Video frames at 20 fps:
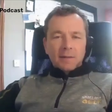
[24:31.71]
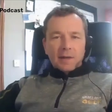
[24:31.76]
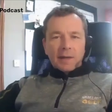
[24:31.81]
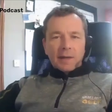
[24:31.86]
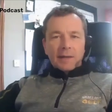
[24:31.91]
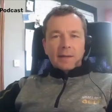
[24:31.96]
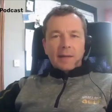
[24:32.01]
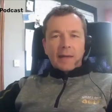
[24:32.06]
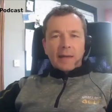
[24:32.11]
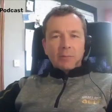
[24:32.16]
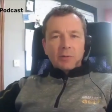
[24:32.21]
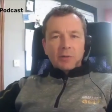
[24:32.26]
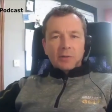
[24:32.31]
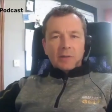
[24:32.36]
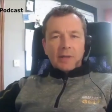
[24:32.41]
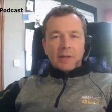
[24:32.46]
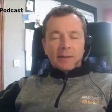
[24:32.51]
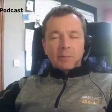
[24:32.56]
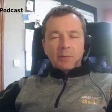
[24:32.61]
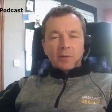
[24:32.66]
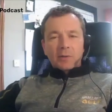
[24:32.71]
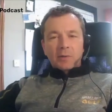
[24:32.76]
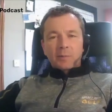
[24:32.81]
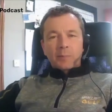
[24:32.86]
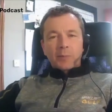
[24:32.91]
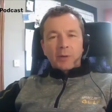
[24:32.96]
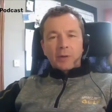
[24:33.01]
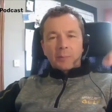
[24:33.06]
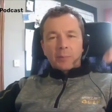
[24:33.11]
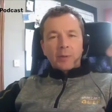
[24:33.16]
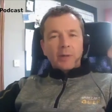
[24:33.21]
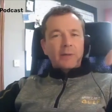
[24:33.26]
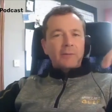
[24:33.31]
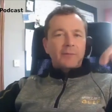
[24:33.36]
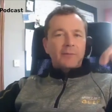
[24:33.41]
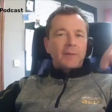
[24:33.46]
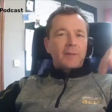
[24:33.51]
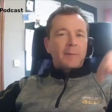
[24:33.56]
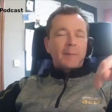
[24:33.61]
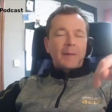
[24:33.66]
I, I would yeah. I would put put
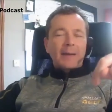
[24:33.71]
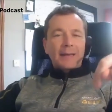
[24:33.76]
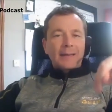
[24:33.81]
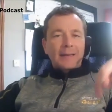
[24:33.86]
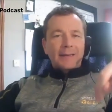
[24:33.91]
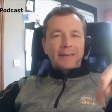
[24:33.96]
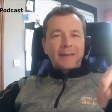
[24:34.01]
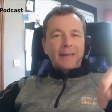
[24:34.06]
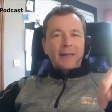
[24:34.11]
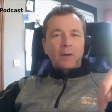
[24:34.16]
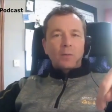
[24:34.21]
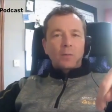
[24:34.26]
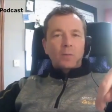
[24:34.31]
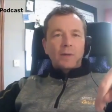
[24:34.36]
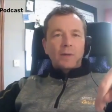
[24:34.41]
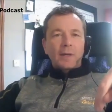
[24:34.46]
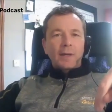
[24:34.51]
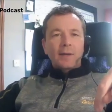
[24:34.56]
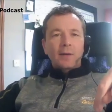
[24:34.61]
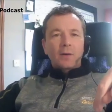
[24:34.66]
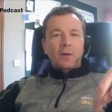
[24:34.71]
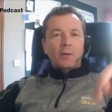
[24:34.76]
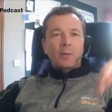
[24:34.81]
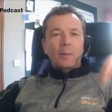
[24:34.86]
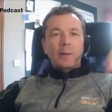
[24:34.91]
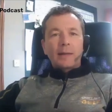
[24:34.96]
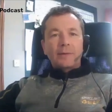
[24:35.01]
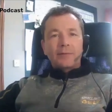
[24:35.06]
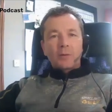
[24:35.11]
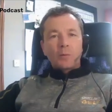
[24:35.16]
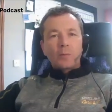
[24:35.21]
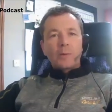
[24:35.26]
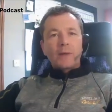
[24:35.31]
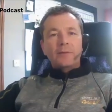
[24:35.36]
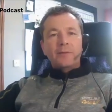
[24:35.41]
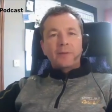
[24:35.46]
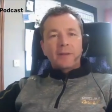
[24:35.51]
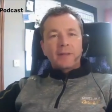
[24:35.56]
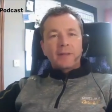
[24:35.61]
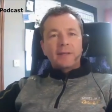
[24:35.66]
in for the ballot now, would I, or I have to
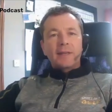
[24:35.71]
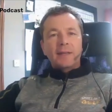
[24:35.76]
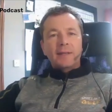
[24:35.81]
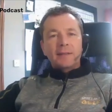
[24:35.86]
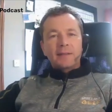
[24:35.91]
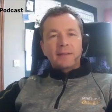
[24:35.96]
There's, wait for the date?